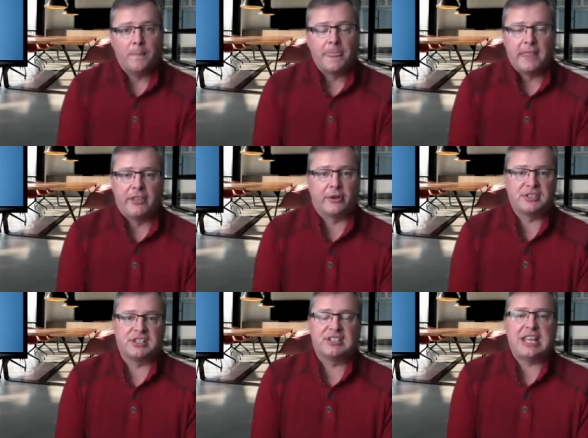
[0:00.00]
There is a
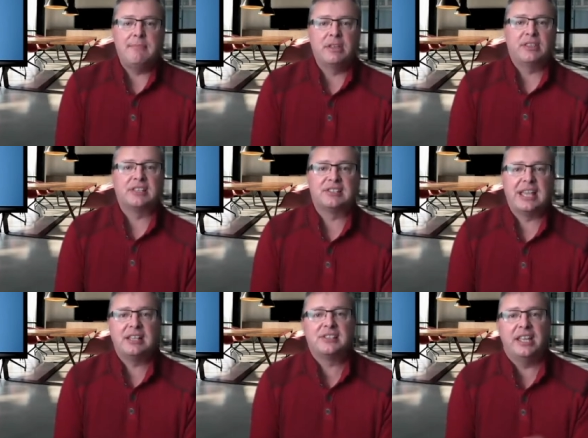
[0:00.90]
statement that
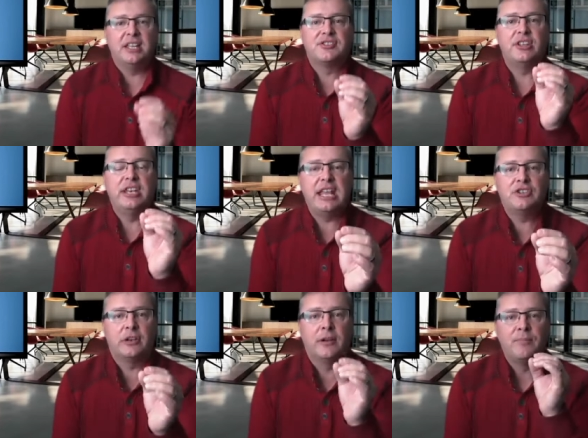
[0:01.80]
says it is the
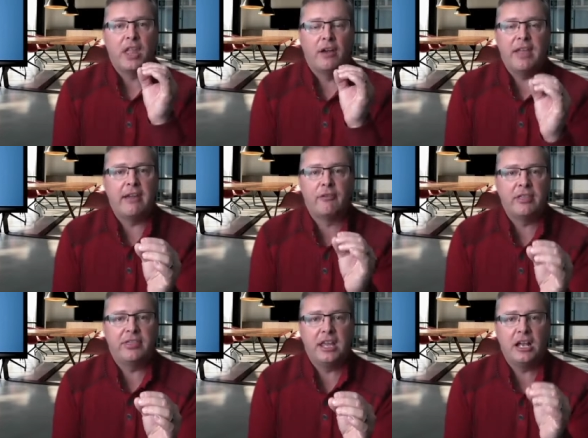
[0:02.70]
nature of
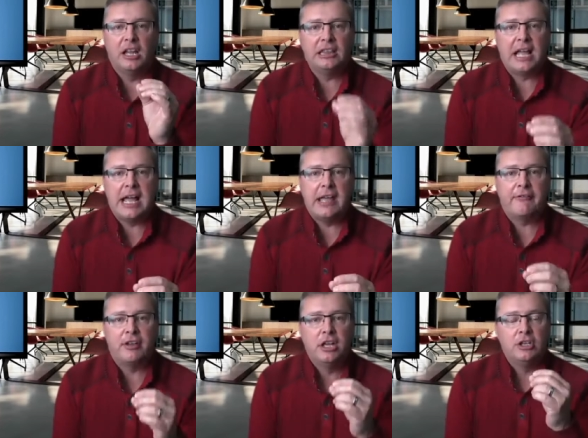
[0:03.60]
everything alive
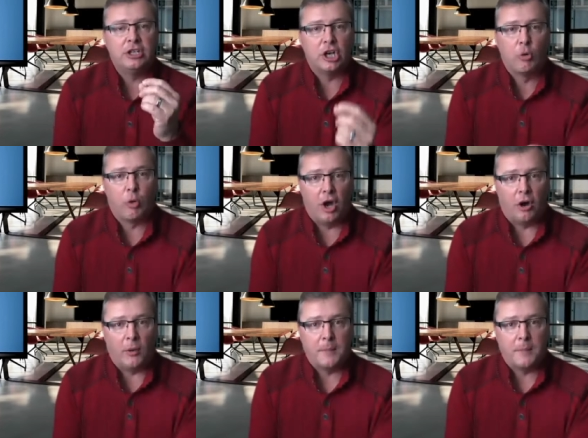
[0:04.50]
to grow.